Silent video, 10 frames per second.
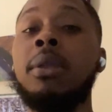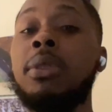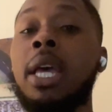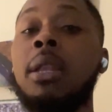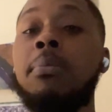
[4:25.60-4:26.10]

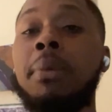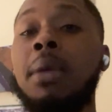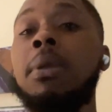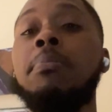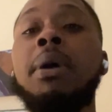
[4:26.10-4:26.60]
that it may
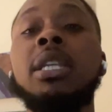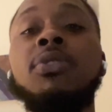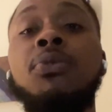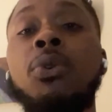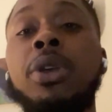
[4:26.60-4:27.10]
be
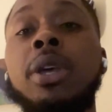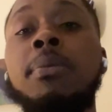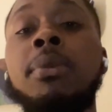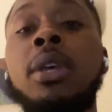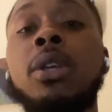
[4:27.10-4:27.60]
best for
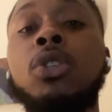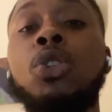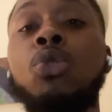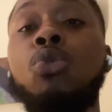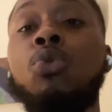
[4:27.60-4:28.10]
him
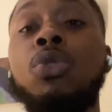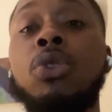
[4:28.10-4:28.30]
to,